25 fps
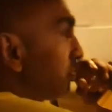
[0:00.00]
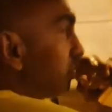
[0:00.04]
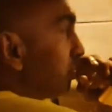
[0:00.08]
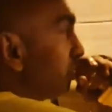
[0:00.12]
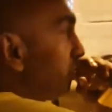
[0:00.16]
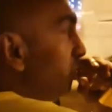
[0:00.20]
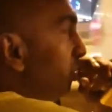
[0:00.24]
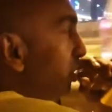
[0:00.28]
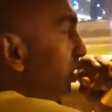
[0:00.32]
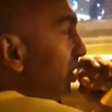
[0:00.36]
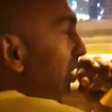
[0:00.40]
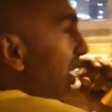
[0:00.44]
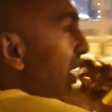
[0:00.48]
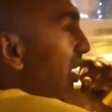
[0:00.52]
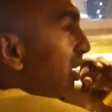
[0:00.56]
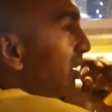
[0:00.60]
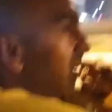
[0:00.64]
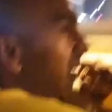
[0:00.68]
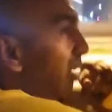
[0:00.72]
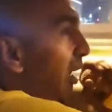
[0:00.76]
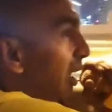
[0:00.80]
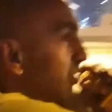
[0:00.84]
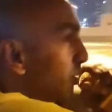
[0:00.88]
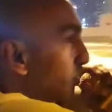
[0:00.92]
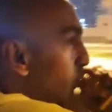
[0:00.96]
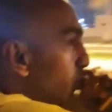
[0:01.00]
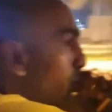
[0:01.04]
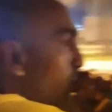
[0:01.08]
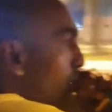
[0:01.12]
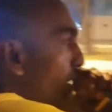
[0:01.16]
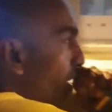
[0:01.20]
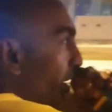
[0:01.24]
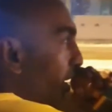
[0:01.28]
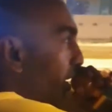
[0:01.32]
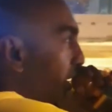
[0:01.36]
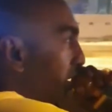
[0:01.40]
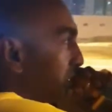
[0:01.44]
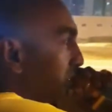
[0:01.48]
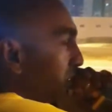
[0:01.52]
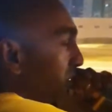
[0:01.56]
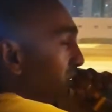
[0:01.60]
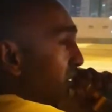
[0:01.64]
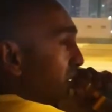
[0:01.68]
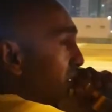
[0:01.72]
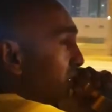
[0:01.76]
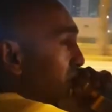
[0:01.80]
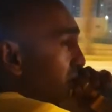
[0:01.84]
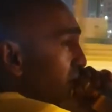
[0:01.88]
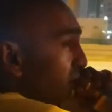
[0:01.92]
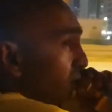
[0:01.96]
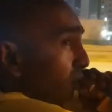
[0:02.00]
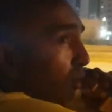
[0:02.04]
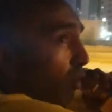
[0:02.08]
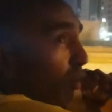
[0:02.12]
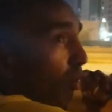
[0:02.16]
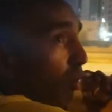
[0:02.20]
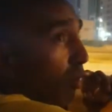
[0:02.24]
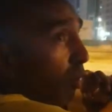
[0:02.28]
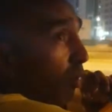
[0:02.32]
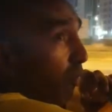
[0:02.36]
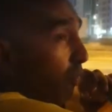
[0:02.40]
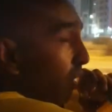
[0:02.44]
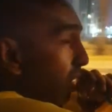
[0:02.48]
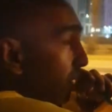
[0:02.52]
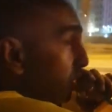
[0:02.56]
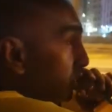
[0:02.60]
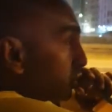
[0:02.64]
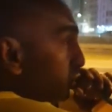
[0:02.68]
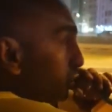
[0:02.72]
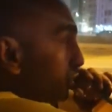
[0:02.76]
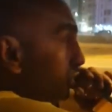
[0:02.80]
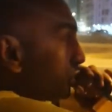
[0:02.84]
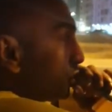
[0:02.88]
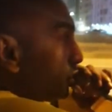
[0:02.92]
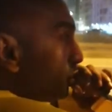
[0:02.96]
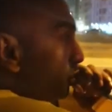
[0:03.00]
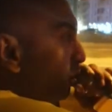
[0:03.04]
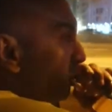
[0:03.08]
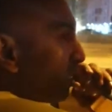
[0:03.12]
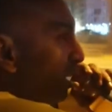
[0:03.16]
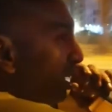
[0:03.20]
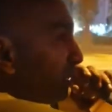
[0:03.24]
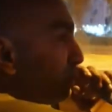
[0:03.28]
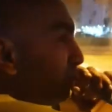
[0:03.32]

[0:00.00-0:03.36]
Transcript: Good luck and go ahead. All of us with you, God